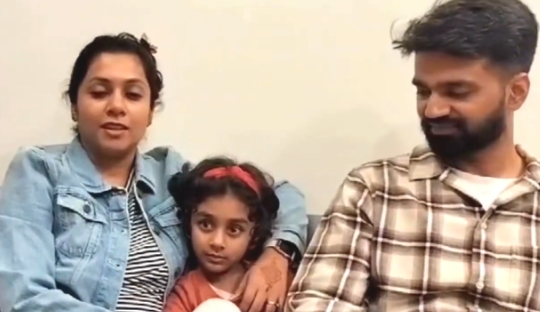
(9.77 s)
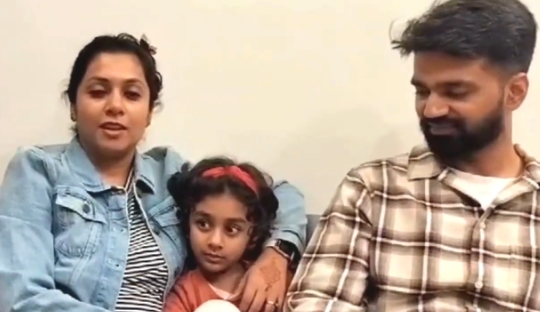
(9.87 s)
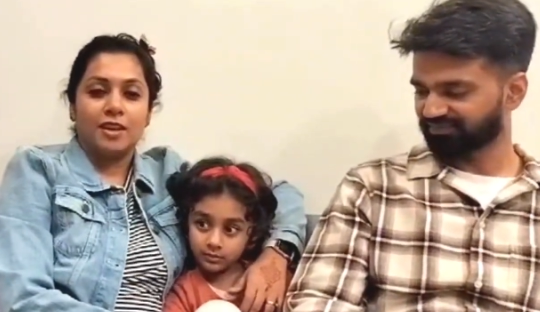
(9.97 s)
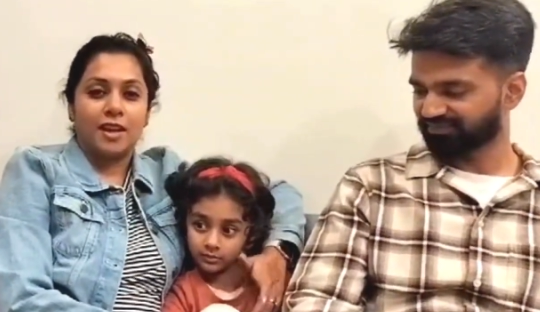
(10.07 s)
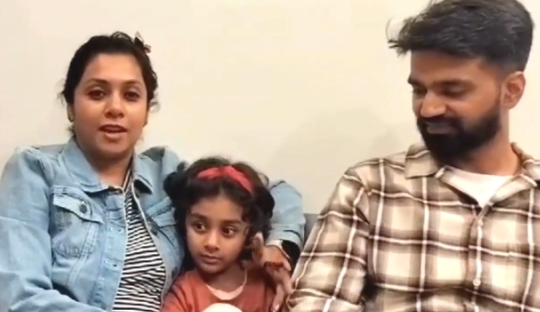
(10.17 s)

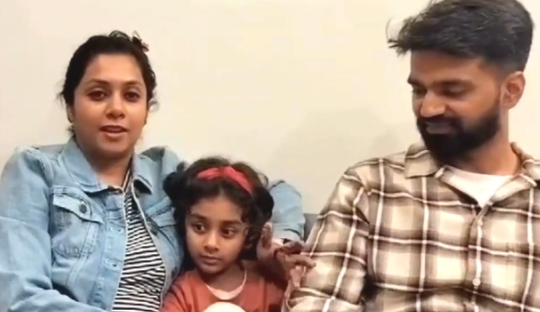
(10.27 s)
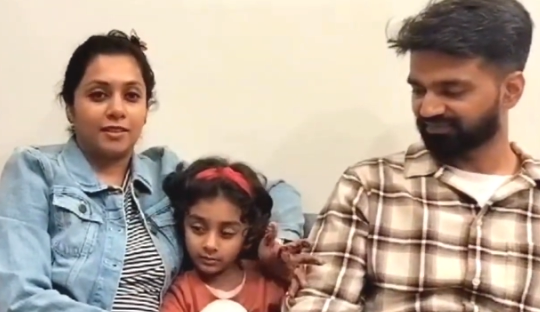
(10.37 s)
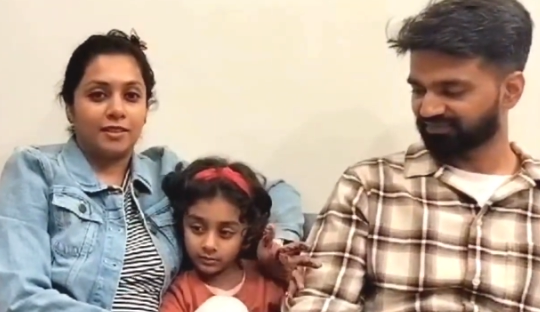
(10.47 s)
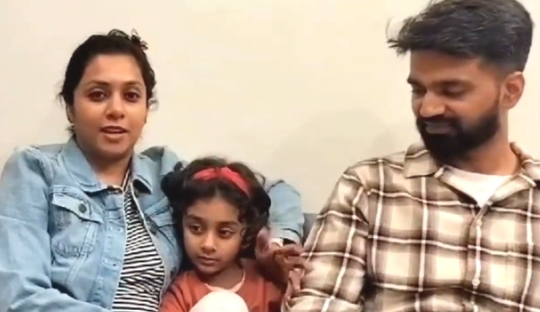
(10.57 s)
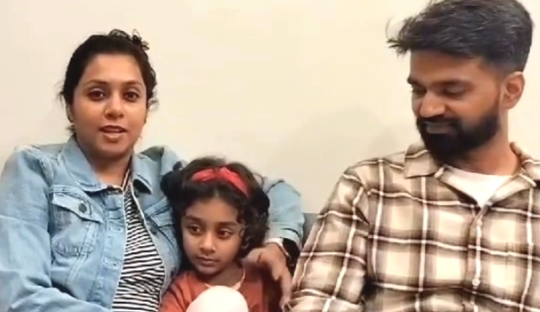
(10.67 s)
Speaker 1: and
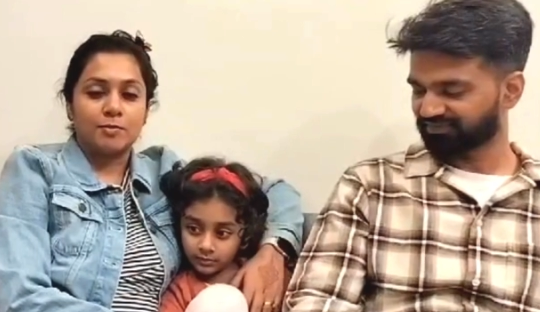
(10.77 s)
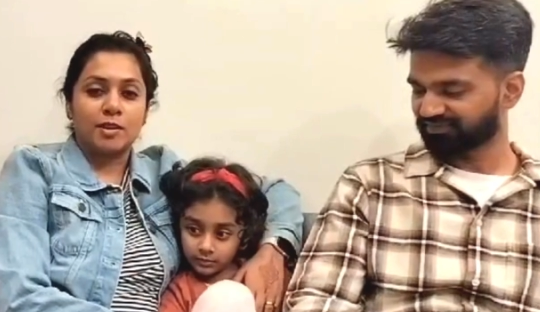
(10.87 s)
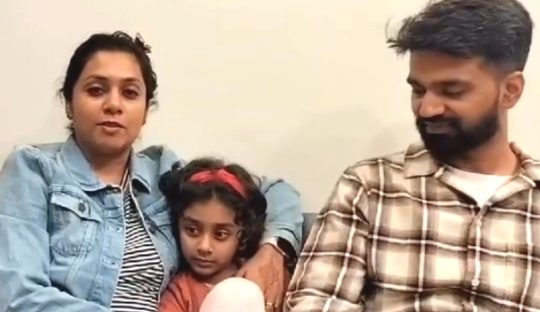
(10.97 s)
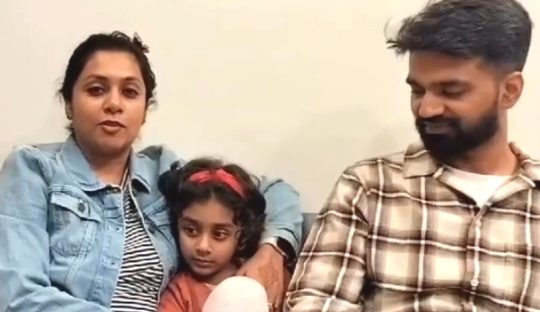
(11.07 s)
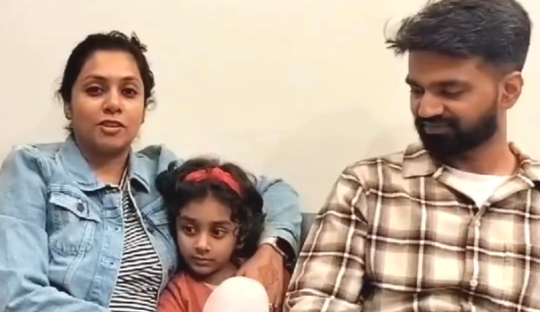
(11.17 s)
as Pranav
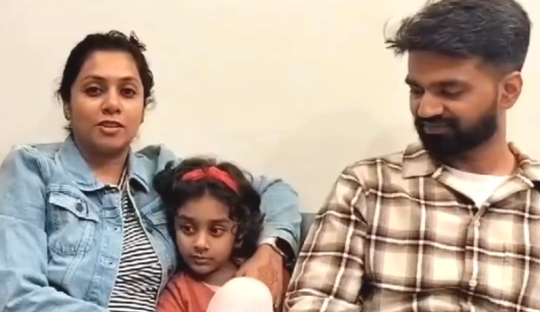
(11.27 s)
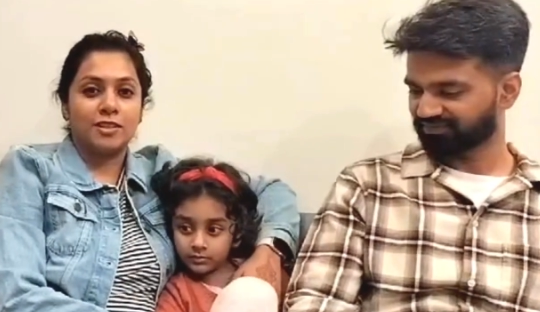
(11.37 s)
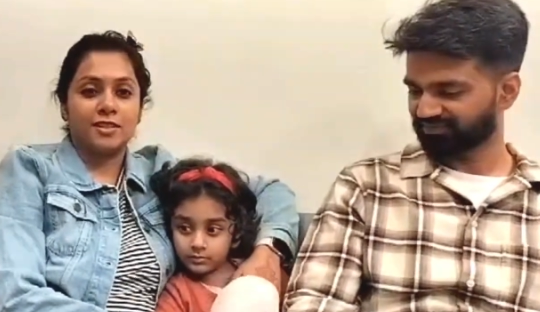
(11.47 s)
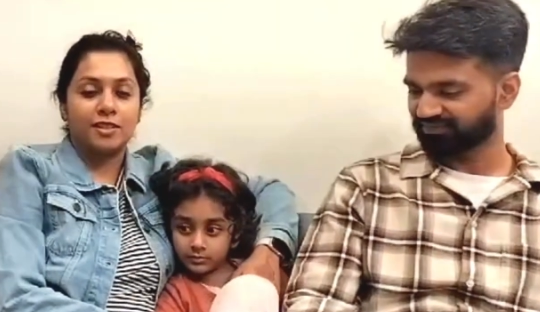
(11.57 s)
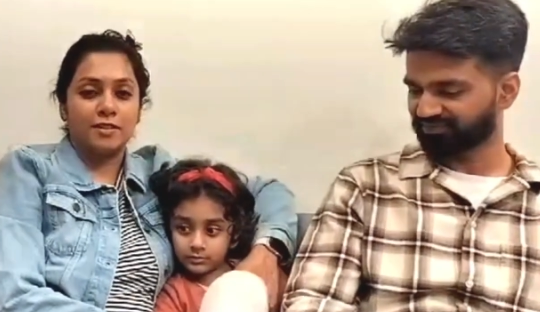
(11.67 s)
already
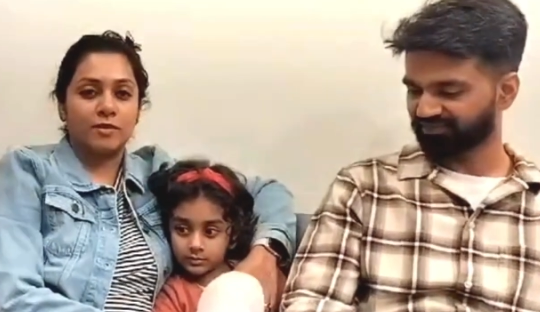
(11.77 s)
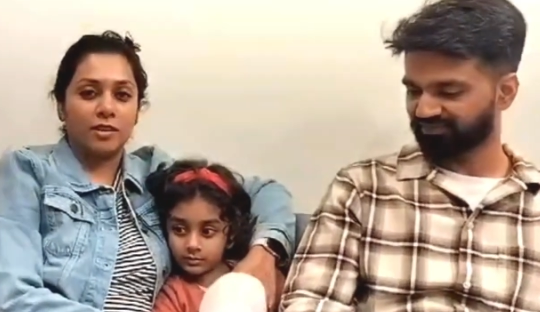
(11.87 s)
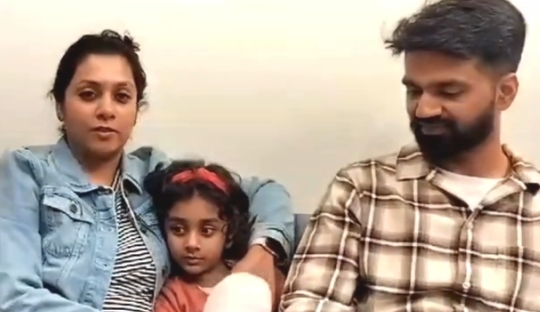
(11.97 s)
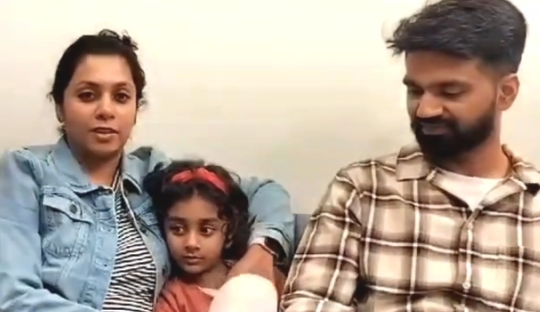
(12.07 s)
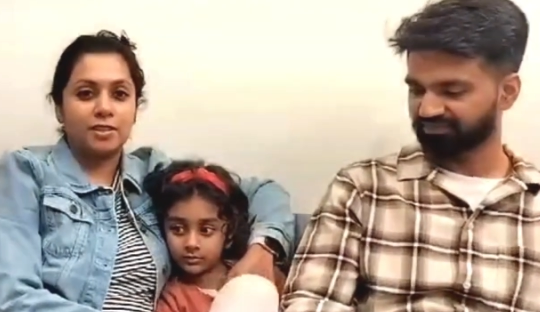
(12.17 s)
said, we are
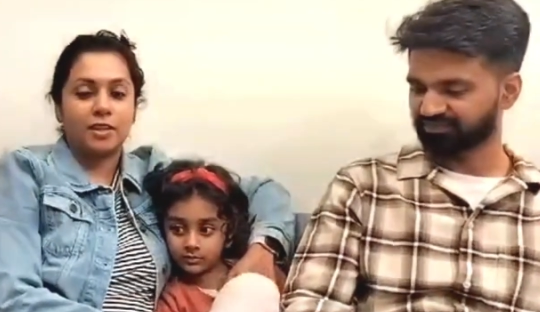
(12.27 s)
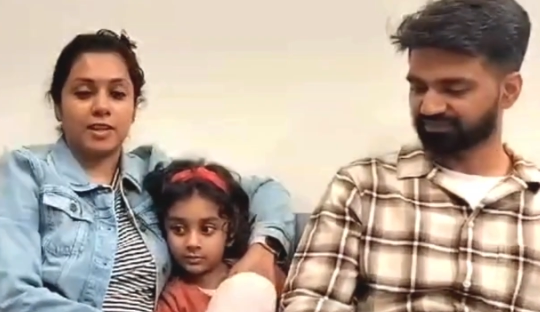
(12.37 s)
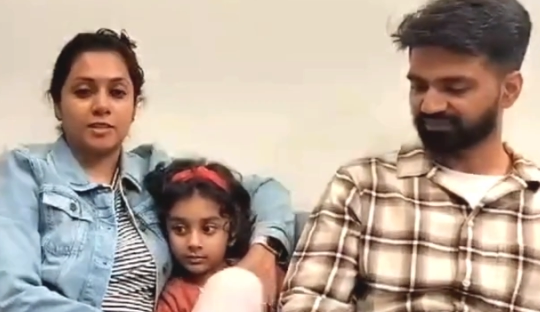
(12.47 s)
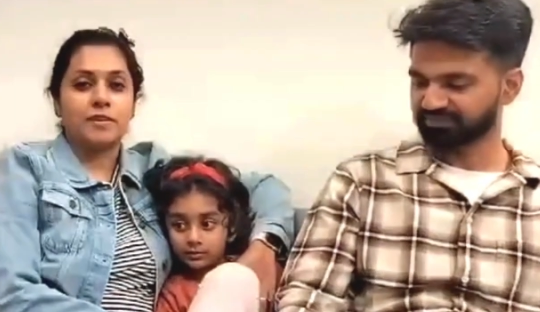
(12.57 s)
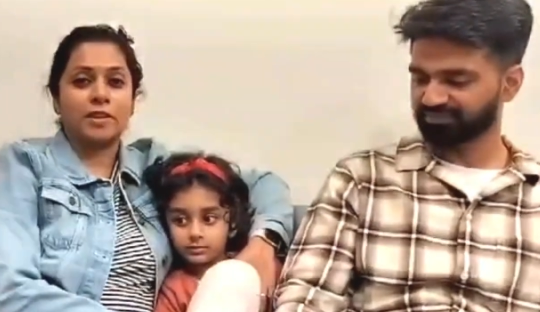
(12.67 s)
very
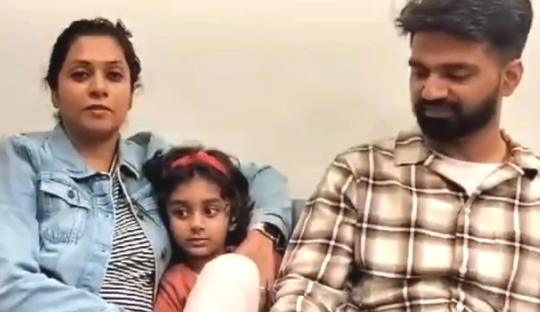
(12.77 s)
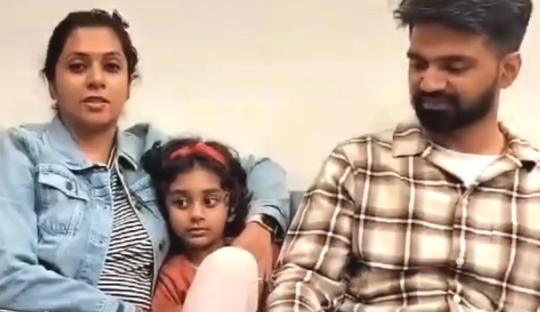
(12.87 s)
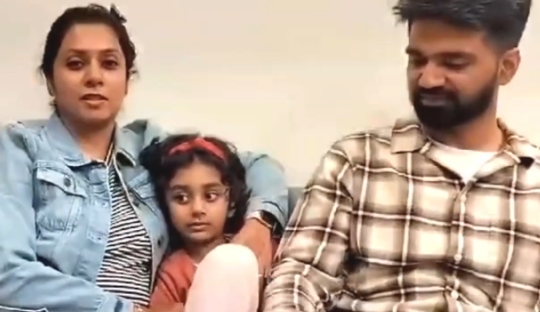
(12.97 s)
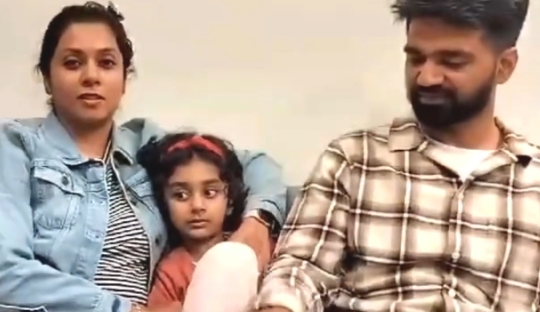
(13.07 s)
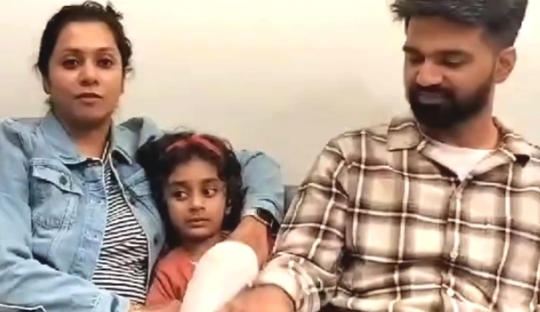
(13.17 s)
satisfied with the
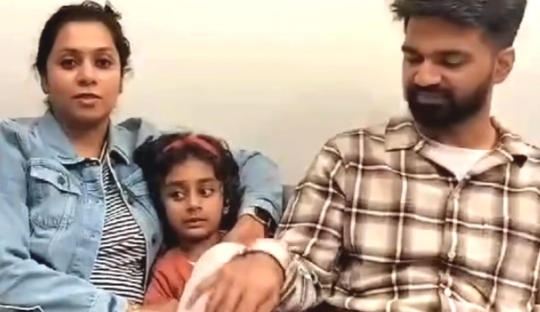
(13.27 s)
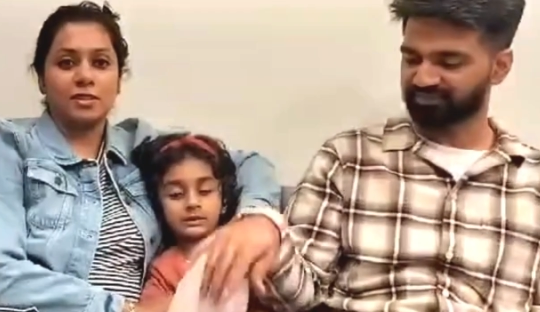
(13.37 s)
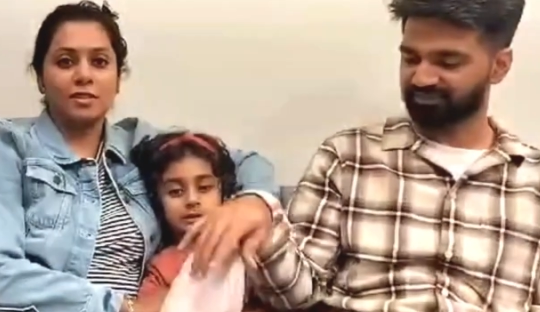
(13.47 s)
services